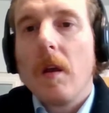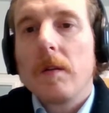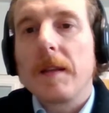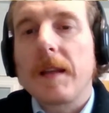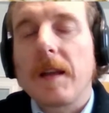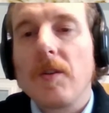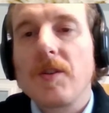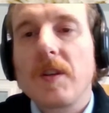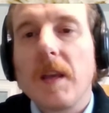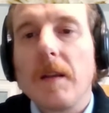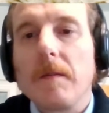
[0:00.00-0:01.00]
the
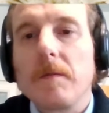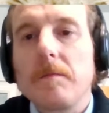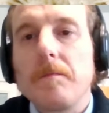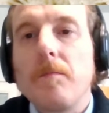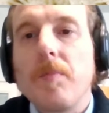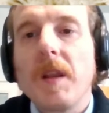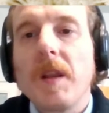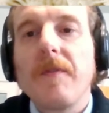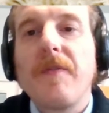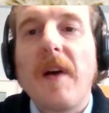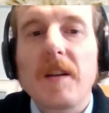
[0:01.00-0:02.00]
technology can bring a
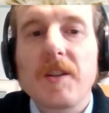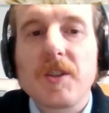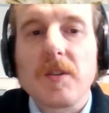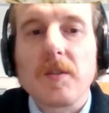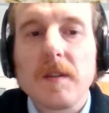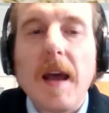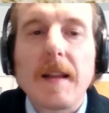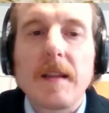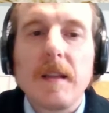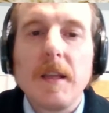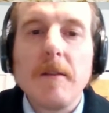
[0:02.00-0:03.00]
function
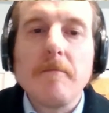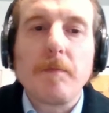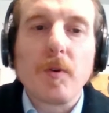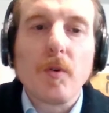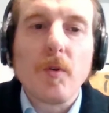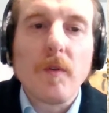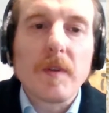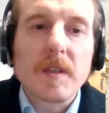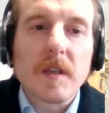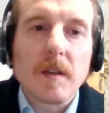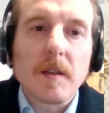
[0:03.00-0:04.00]
that
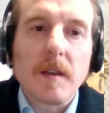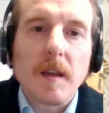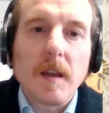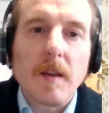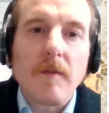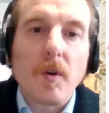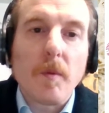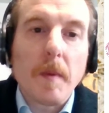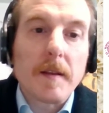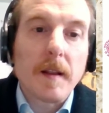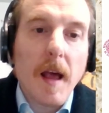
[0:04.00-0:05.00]
improves the
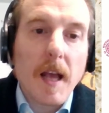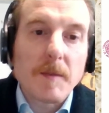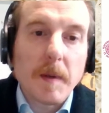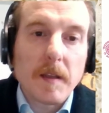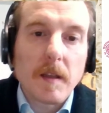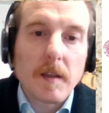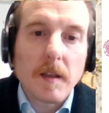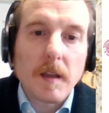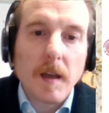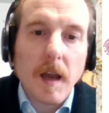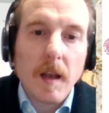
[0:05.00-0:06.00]
environmental aspect that
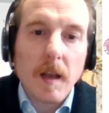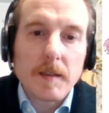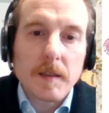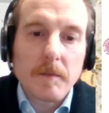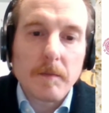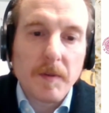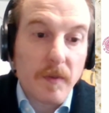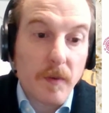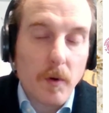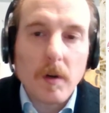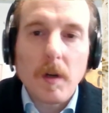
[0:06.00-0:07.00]
I listed
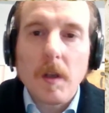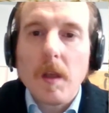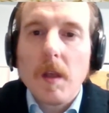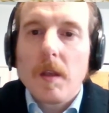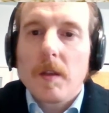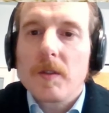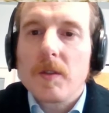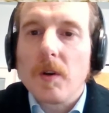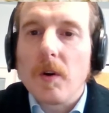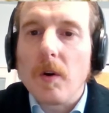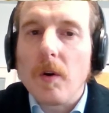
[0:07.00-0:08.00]
before.
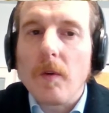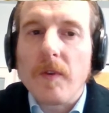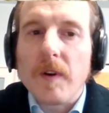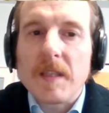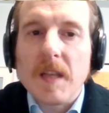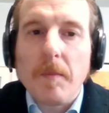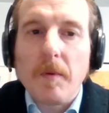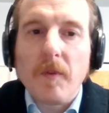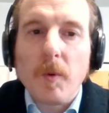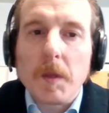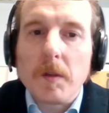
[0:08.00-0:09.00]
So, for example,
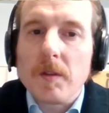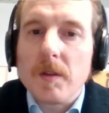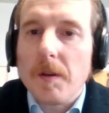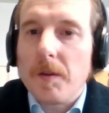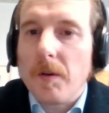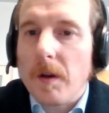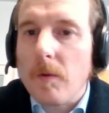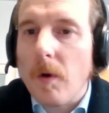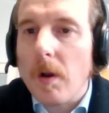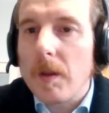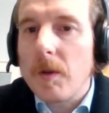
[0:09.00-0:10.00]
for what concerns indoor air
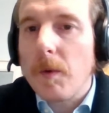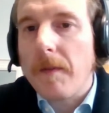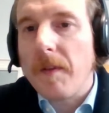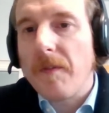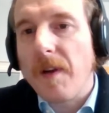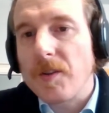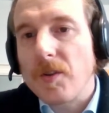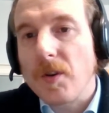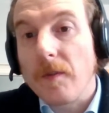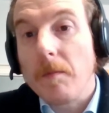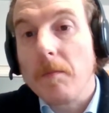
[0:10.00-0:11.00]
quality, we have the
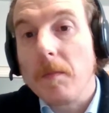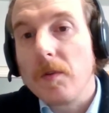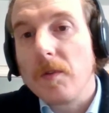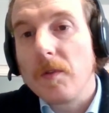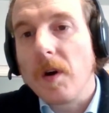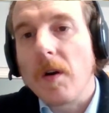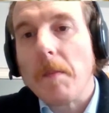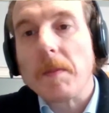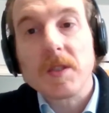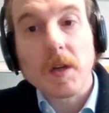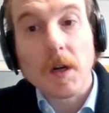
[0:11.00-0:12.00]
function of remove or
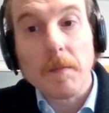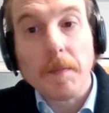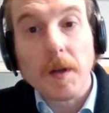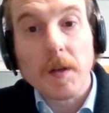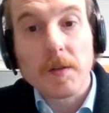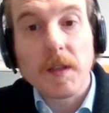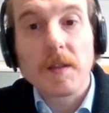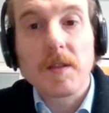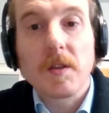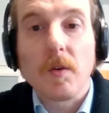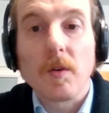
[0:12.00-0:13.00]
absorb
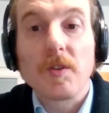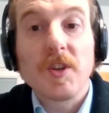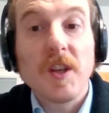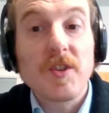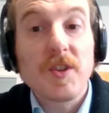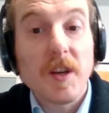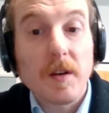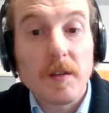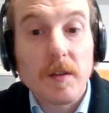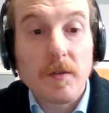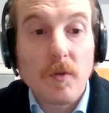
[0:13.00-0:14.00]
pollutants or change air
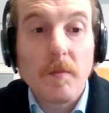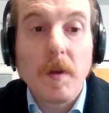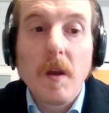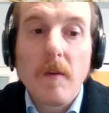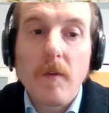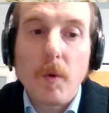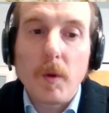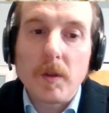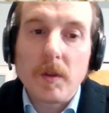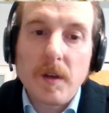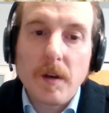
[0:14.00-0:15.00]
in the room. For
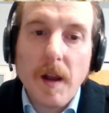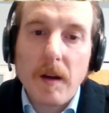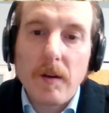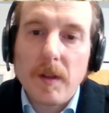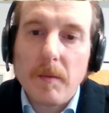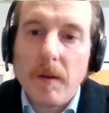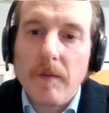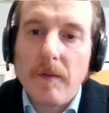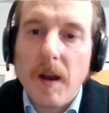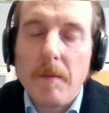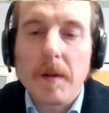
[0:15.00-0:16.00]
what concerns hygrothermal
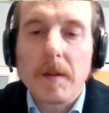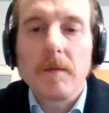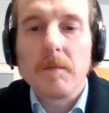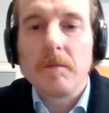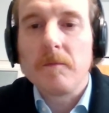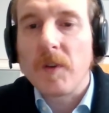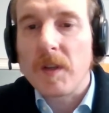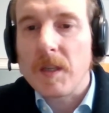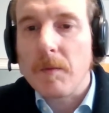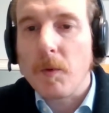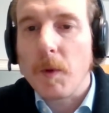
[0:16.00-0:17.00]
environment, for
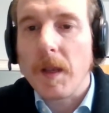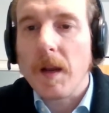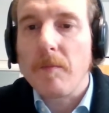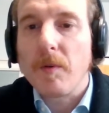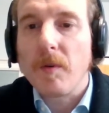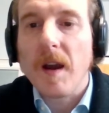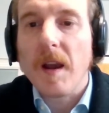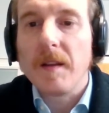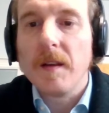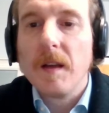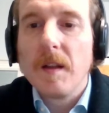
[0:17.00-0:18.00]
example, we can
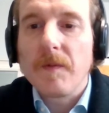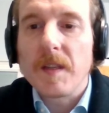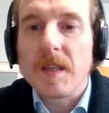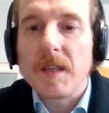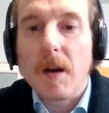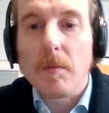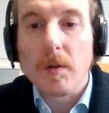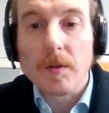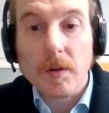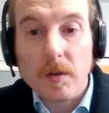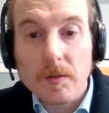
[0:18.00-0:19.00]
provide desirable
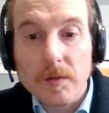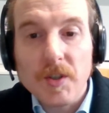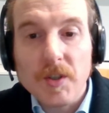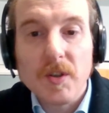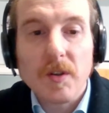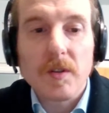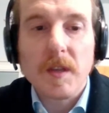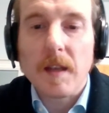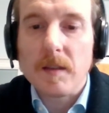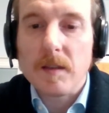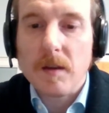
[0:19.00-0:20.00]
indoor conditions
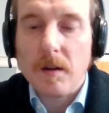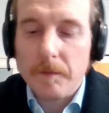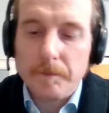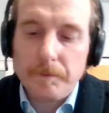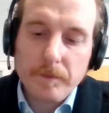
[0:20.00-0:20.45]
and so on.